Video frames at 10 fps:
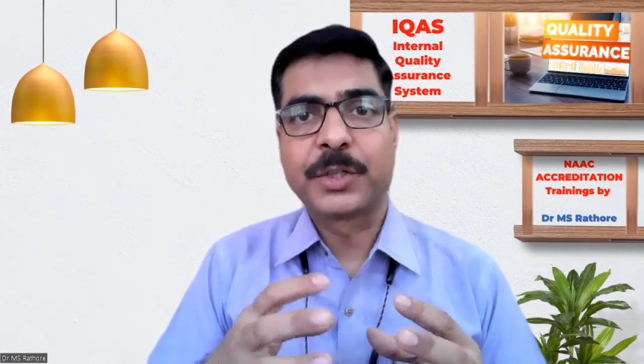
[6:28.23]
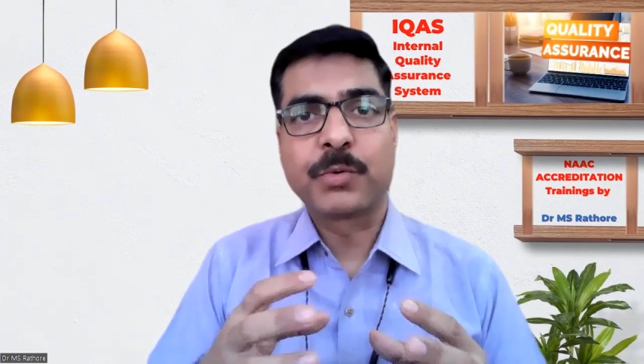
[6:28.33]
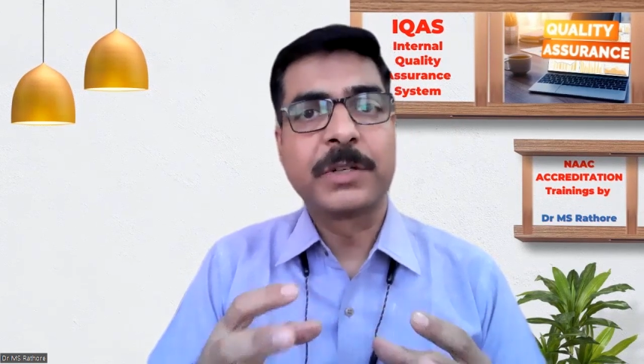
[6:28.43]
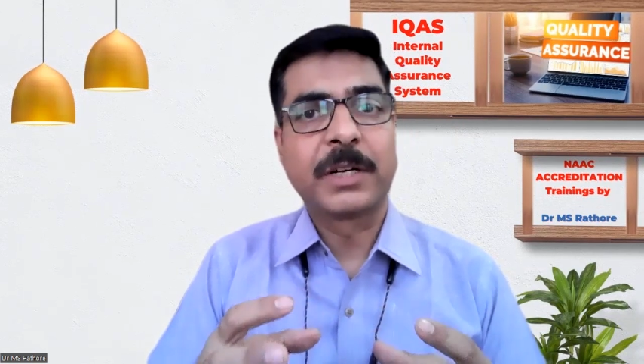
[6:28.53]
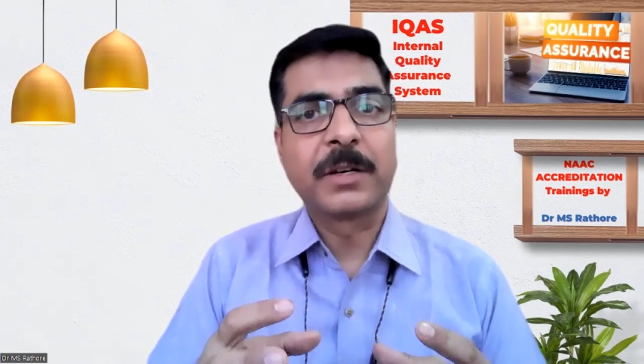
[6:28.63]

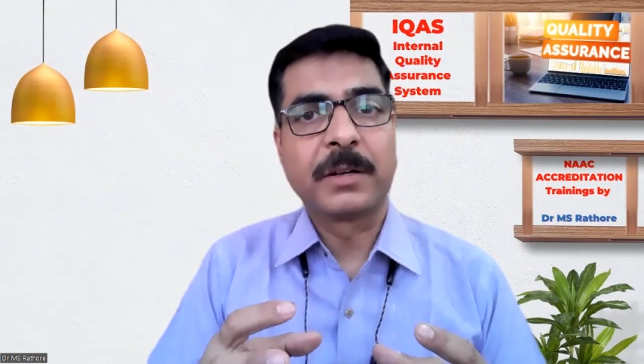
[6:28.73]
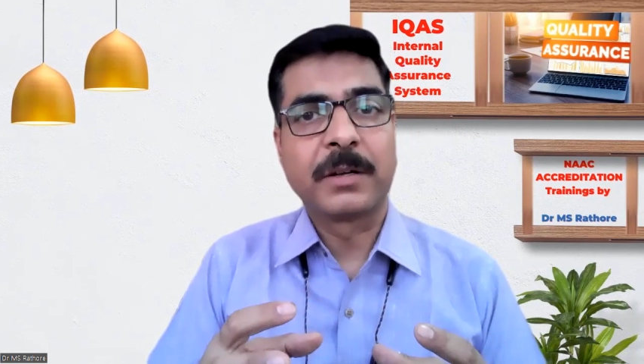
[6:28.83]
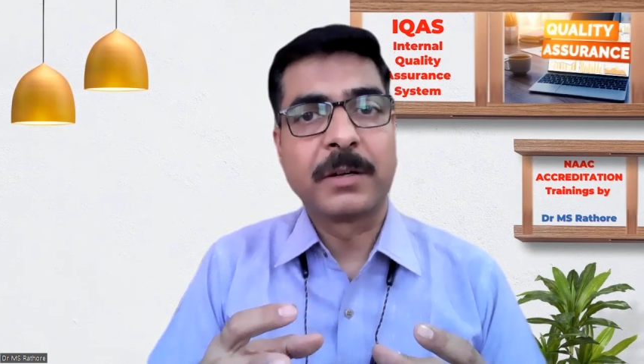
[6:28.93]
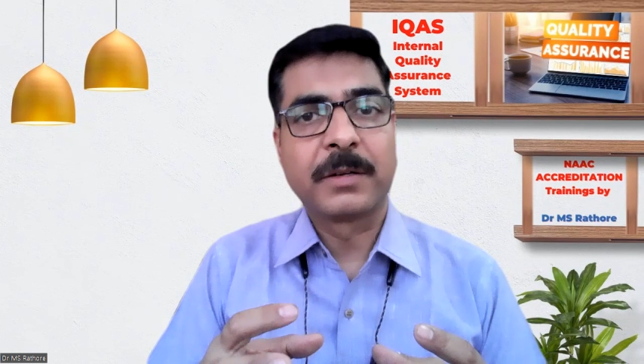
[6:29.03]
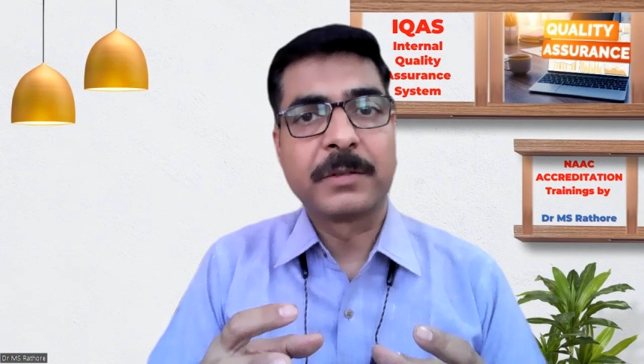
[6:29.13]
student
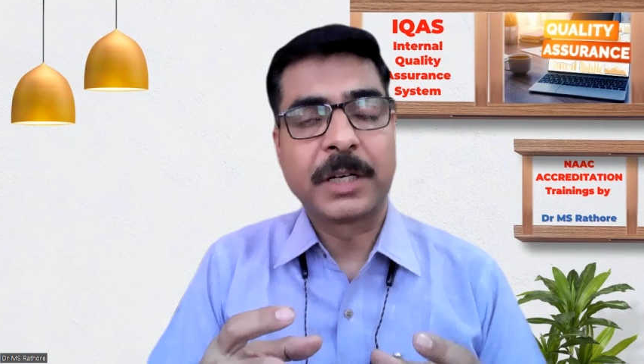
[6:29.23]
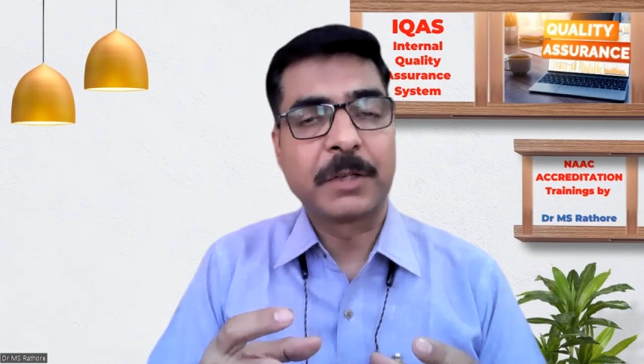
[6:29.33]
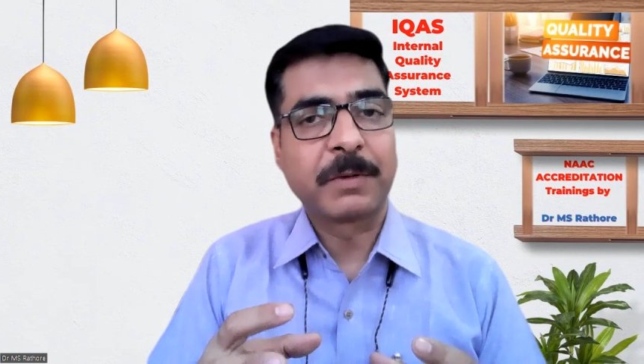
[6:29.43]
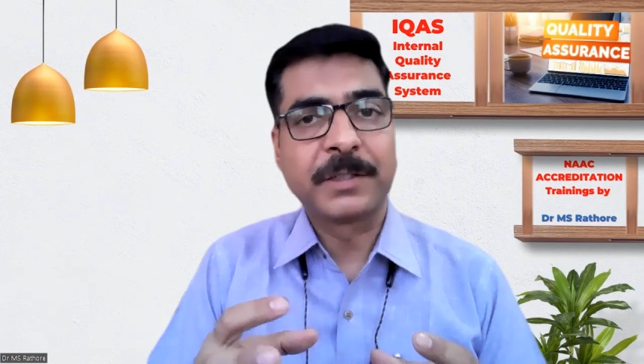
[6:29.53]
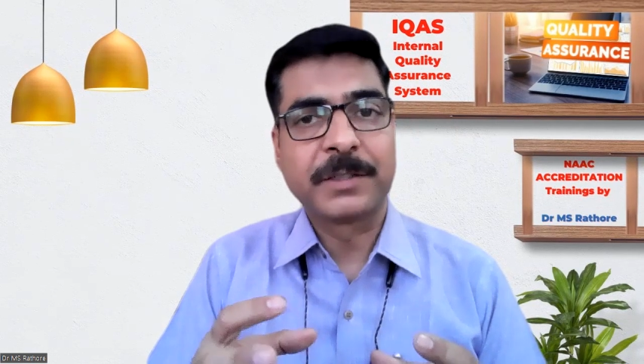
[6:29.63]

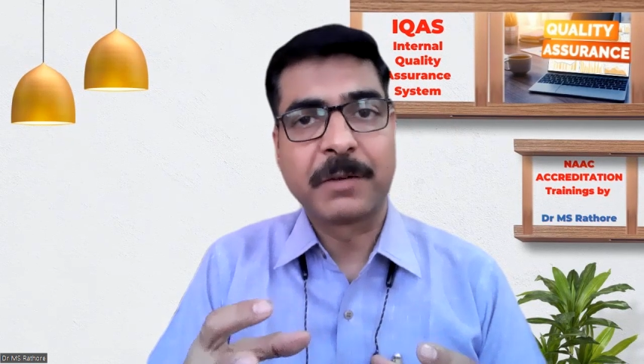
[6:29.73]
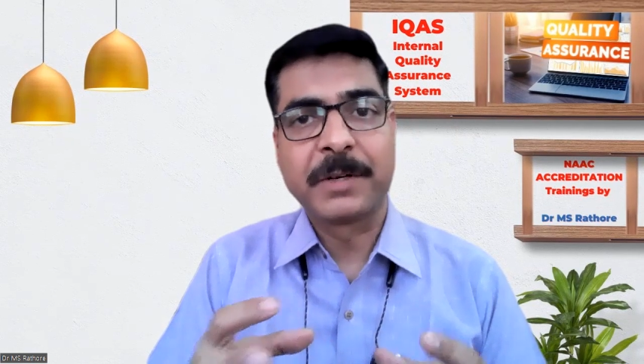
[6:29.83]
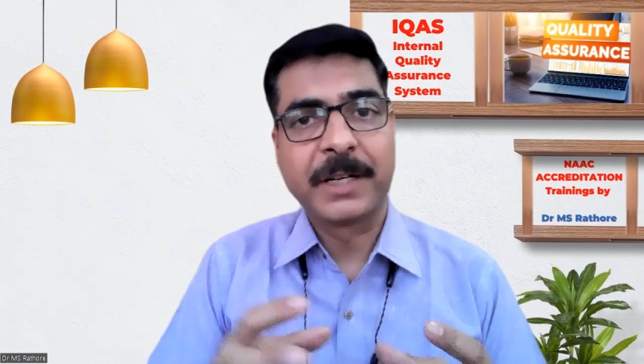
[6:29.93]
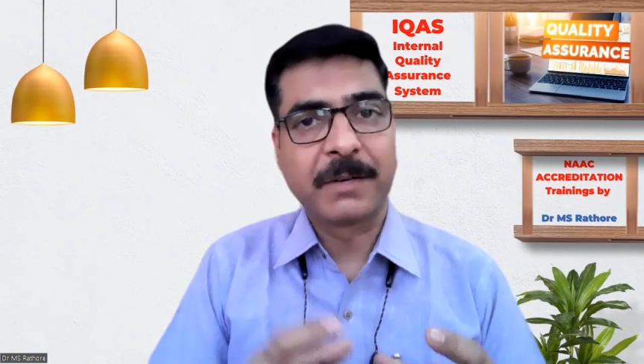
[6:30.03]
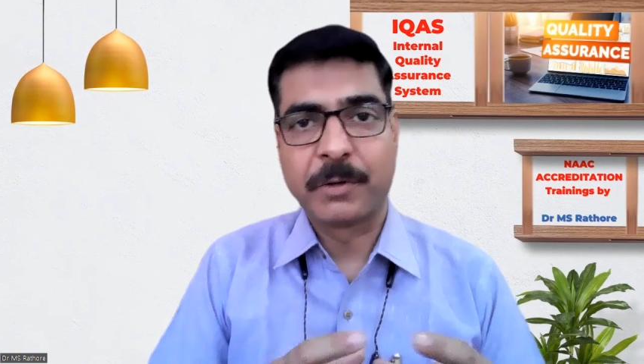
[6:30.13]
satisfaction survey
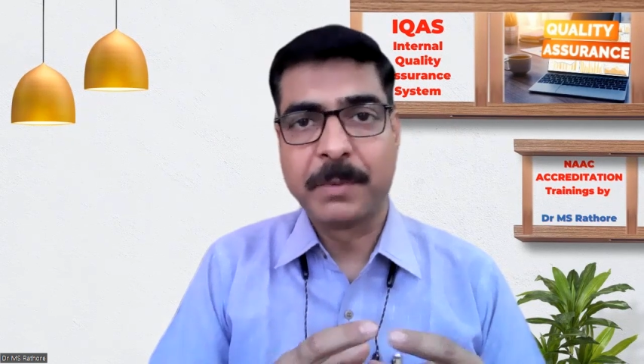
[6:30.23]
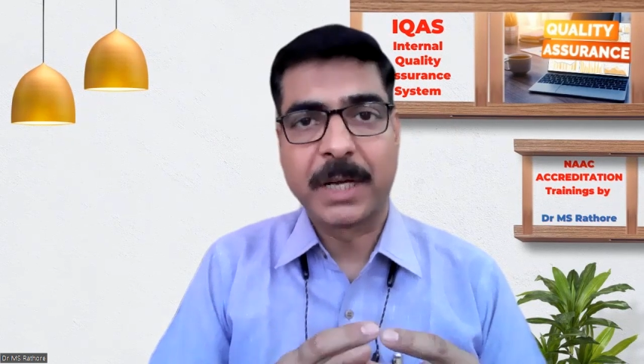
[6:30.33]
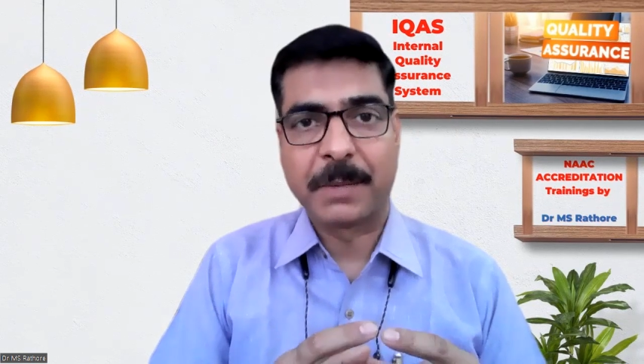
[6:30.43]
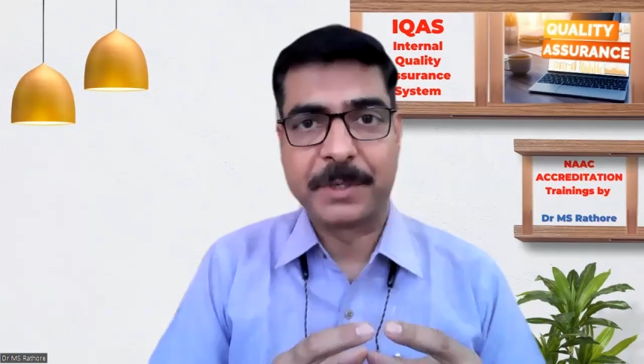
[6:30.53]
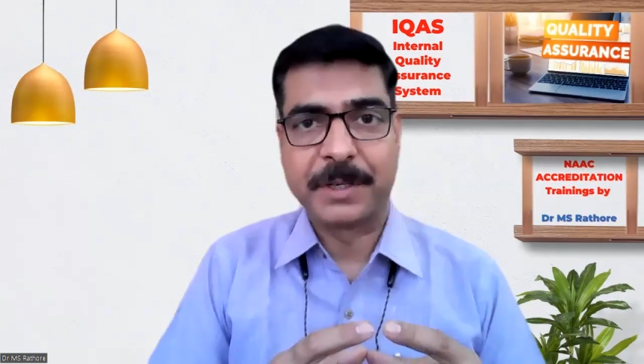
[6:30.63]
data would be
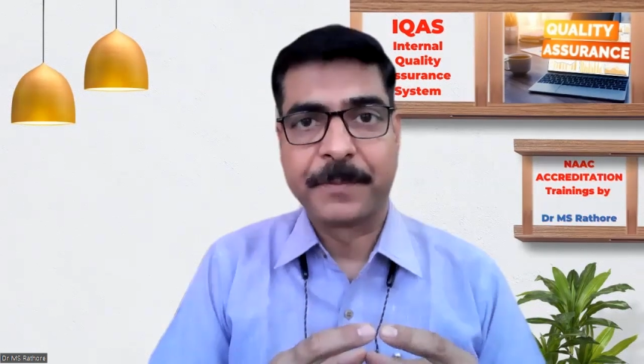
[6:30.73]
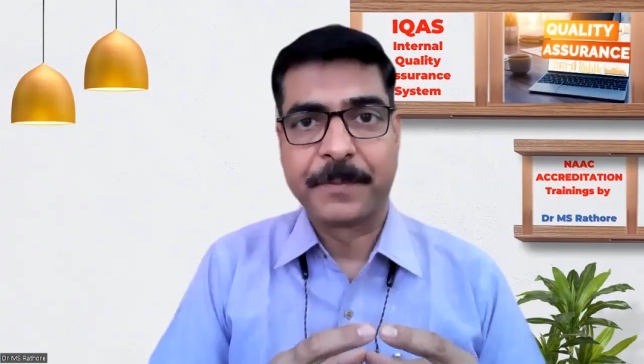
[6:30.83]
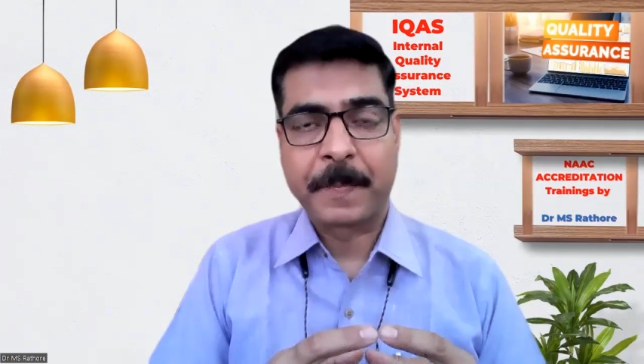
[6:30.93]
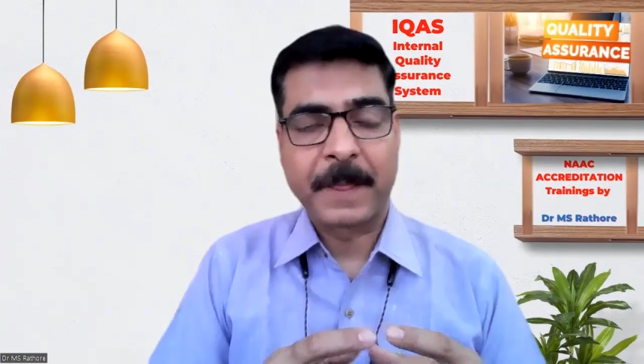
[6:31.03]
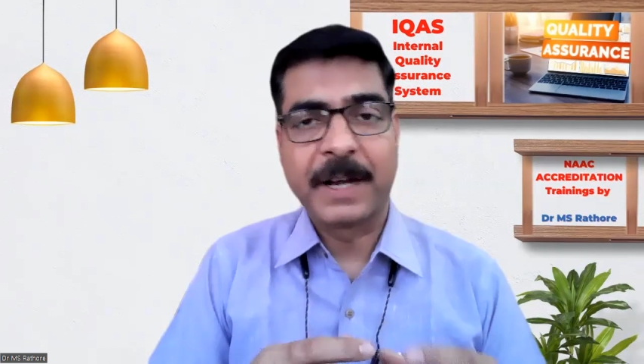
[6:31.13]
captured
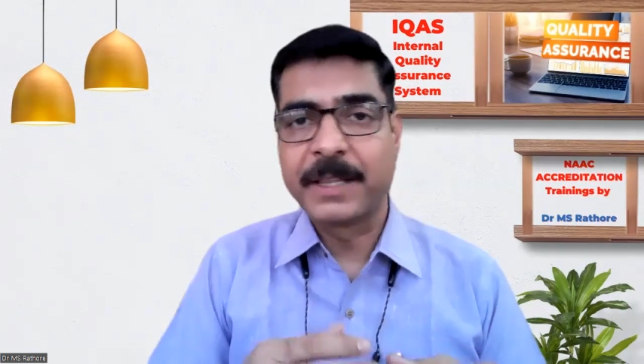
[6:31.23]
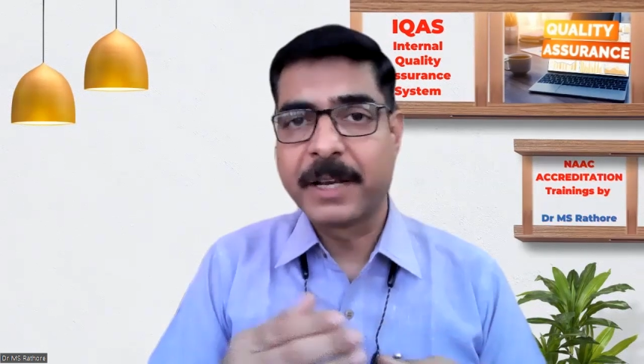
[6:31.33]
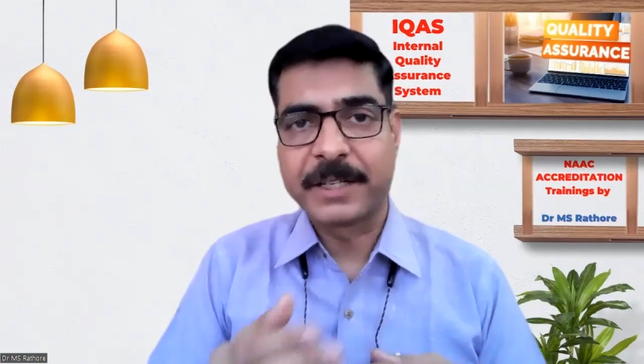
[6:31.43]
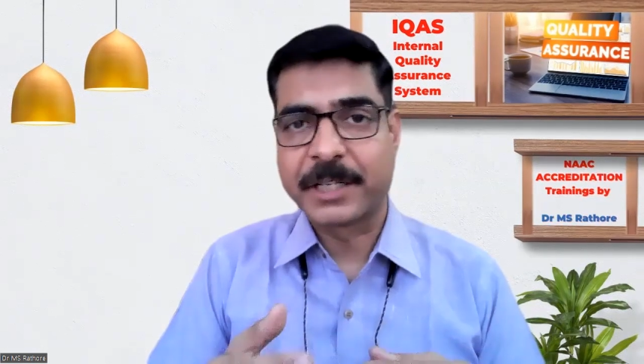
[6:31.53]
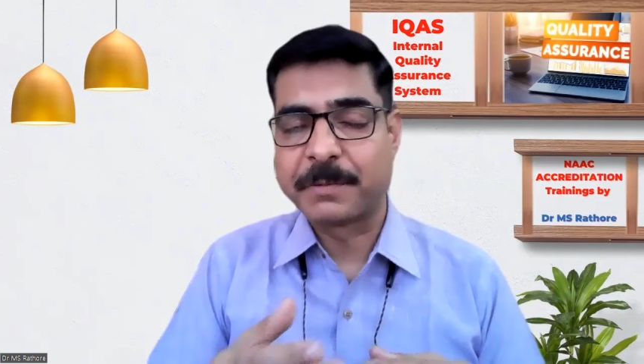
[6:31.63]
and
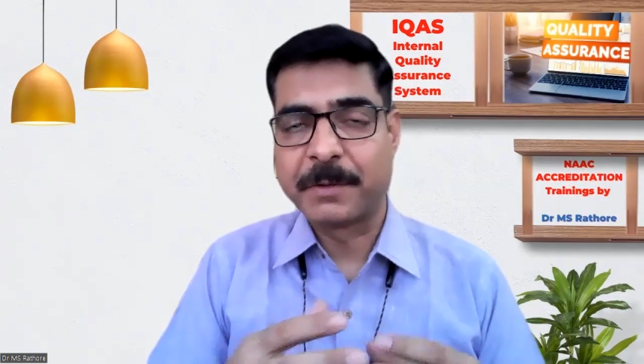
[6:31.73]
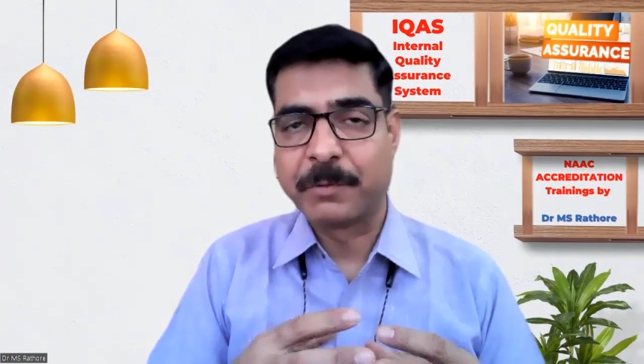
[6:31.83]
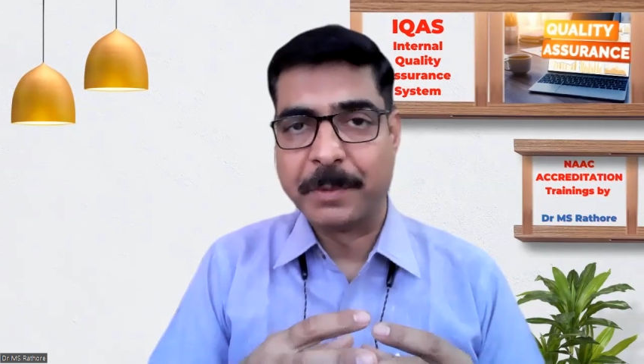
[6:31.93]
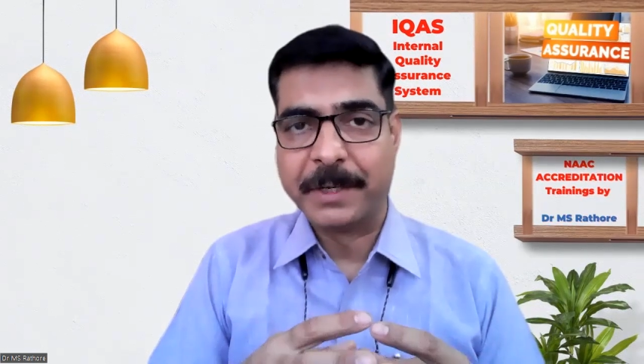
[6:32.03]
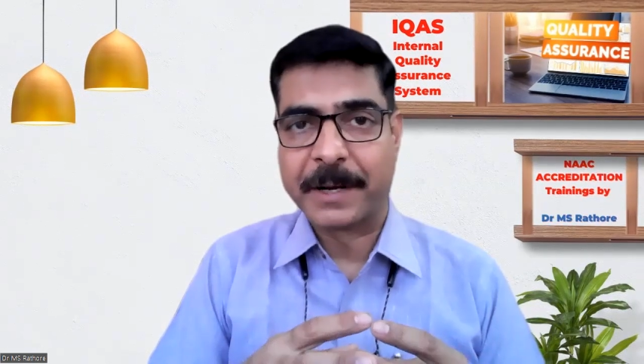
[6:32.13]
their assessment
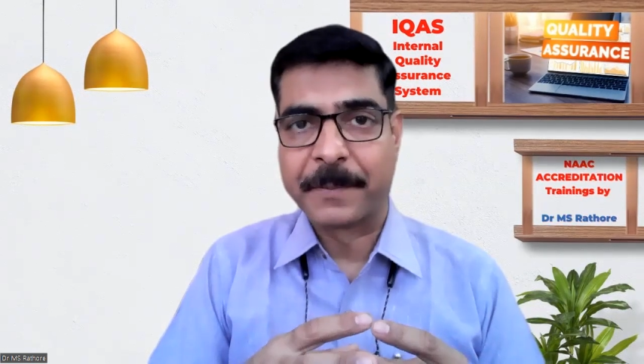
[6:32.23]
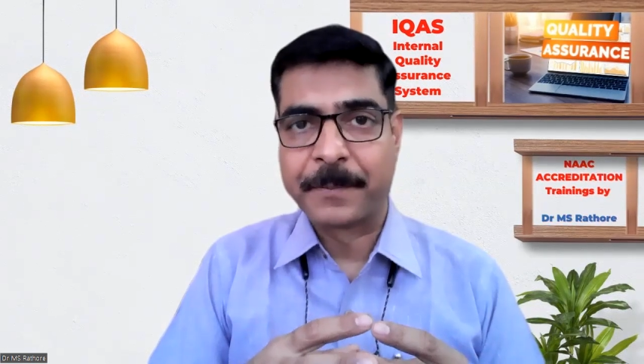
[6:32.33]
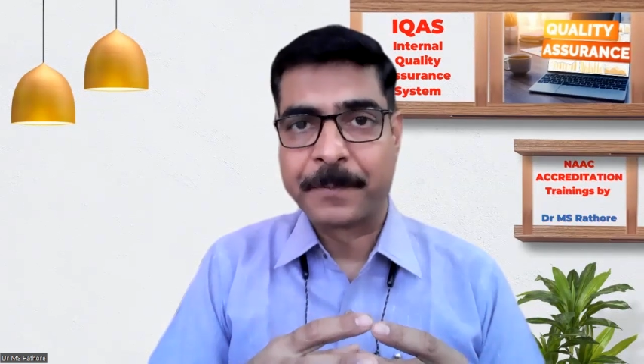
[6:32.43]
would be done.